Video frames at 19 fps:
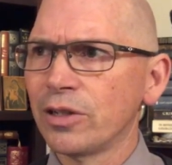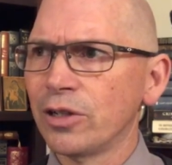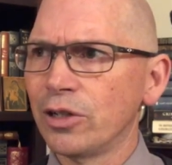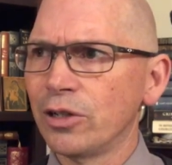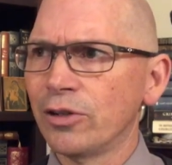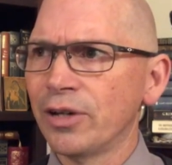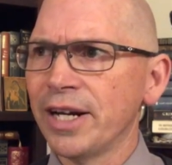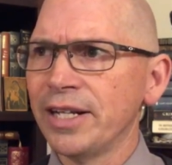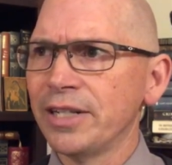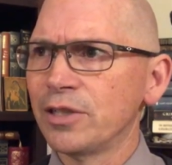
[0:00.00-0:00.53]

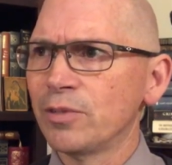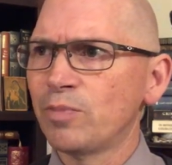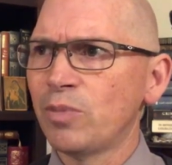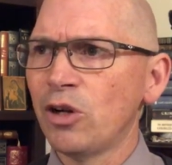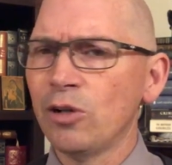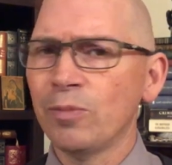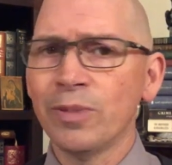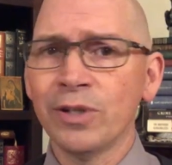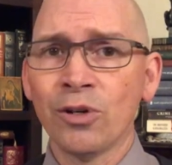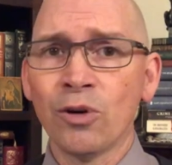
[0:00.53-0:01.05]
great
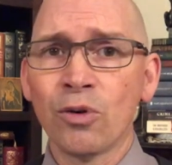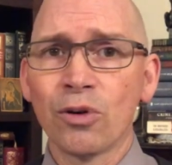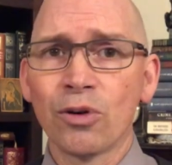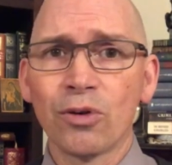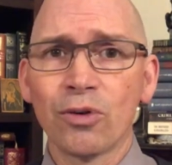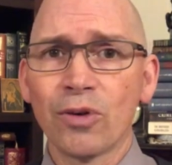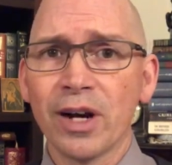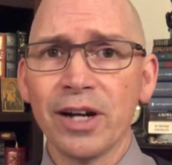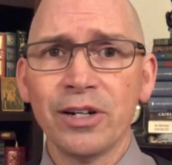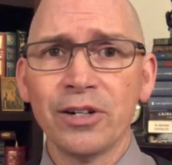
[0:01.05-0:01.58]
pulp and horror
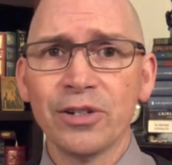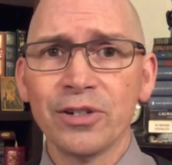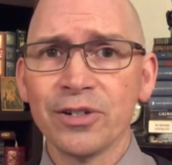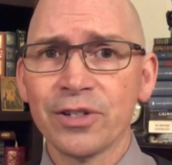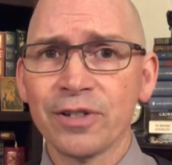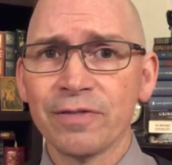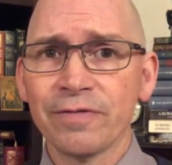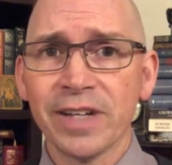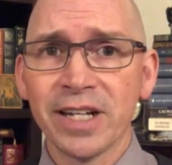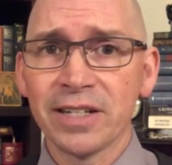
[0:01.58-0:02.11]
writers
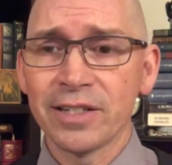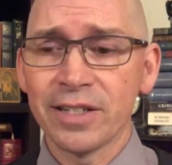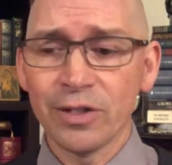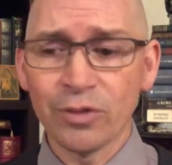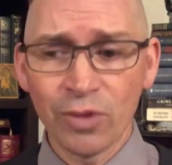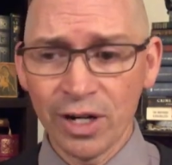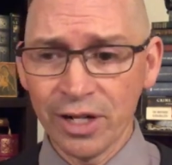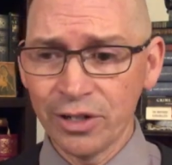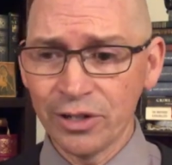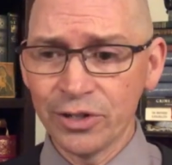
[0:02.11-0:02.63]
and fantasy
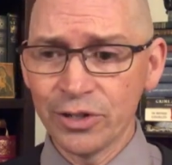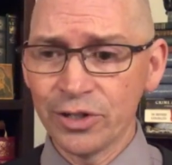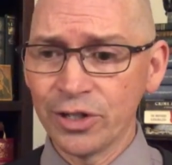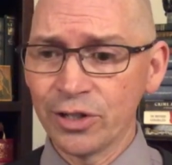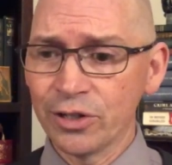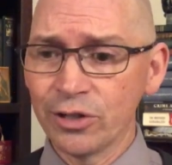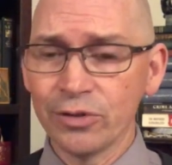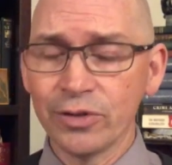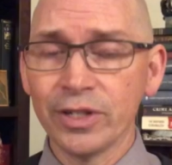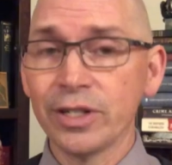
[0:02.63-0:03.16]
writers,
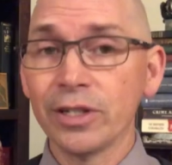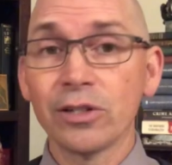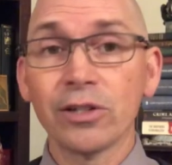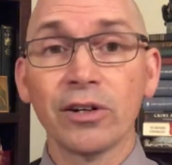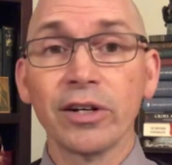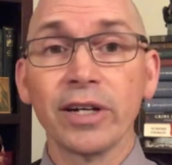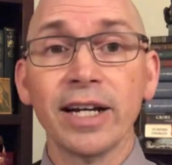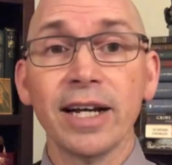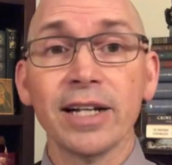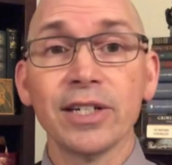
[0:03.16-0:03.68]
including
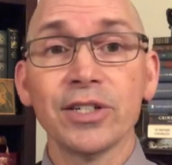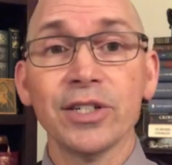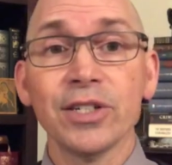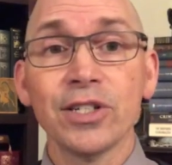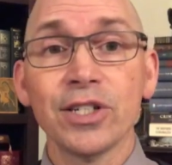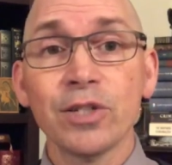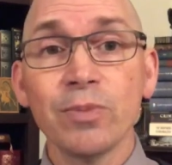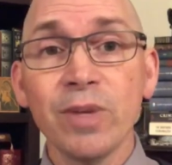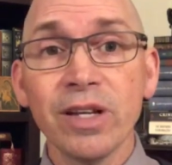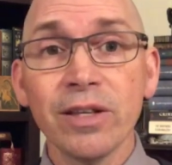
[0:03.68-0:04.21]
Clark Ashton
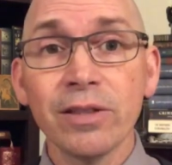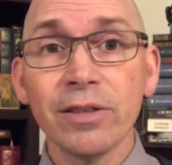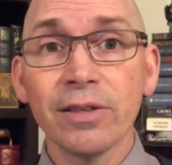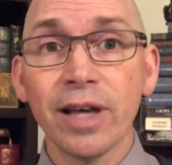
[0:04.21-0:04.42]
Smith,